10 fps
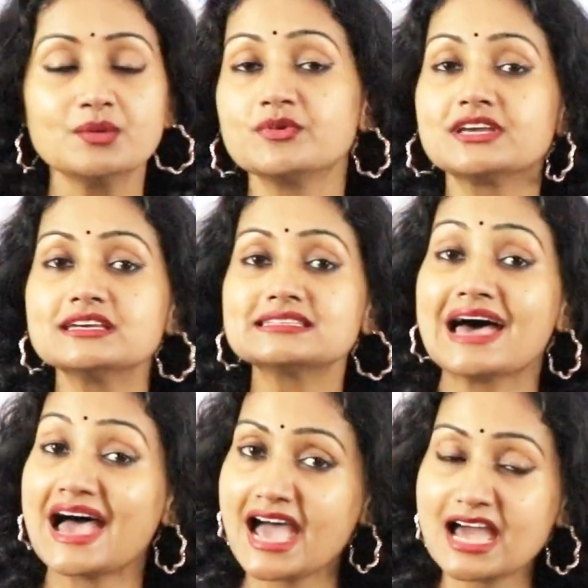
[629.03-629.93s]
because
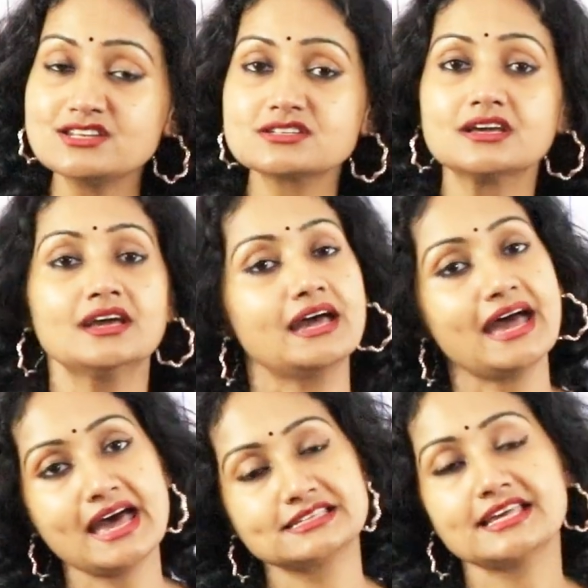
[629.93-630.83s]
had,
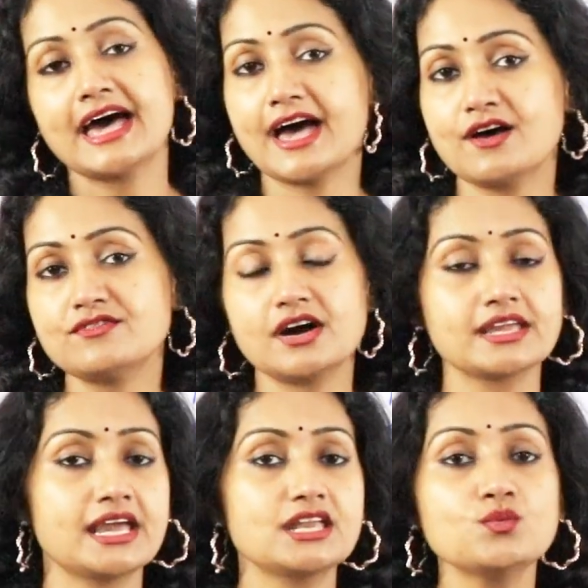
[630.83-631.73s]
has, have,
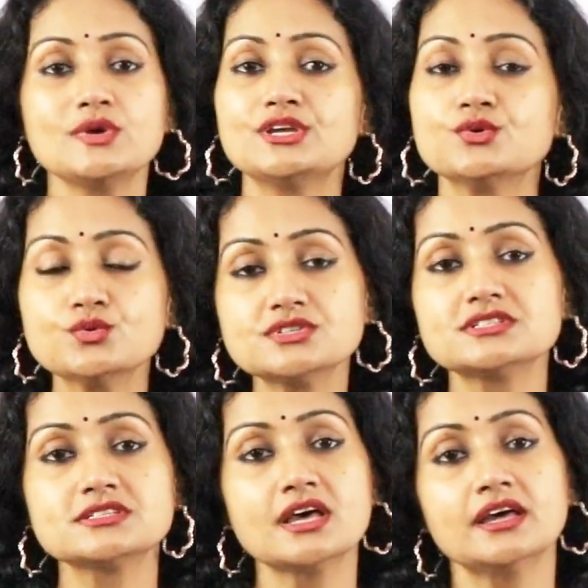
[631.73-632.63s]
again we
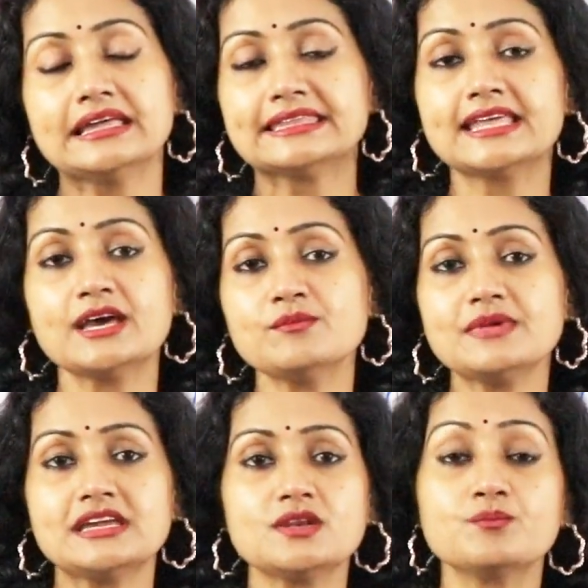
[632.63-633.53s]
use them
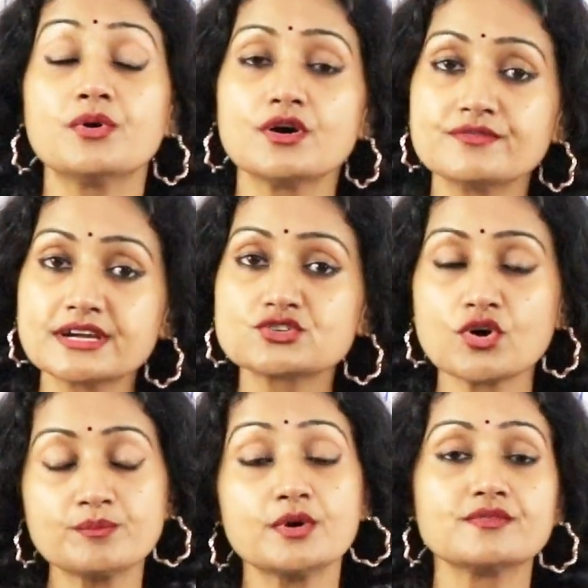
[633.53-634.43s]
in perfect
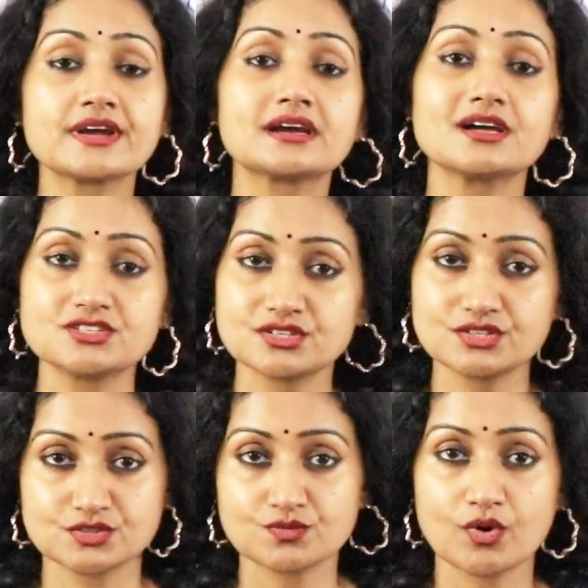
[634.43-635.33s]
or perfect
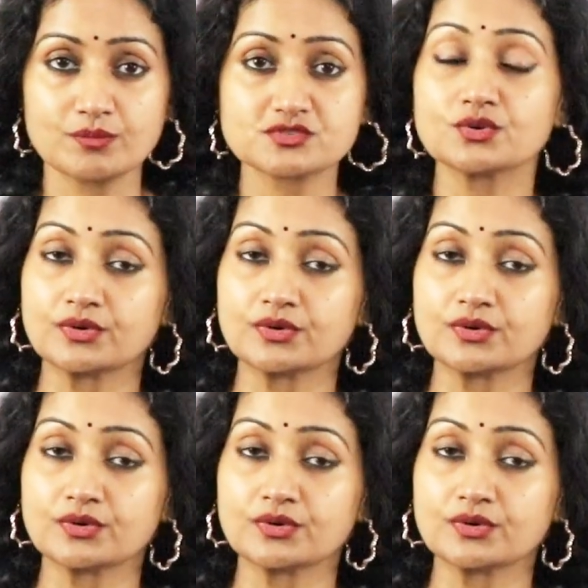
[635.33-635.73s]
continuous forms.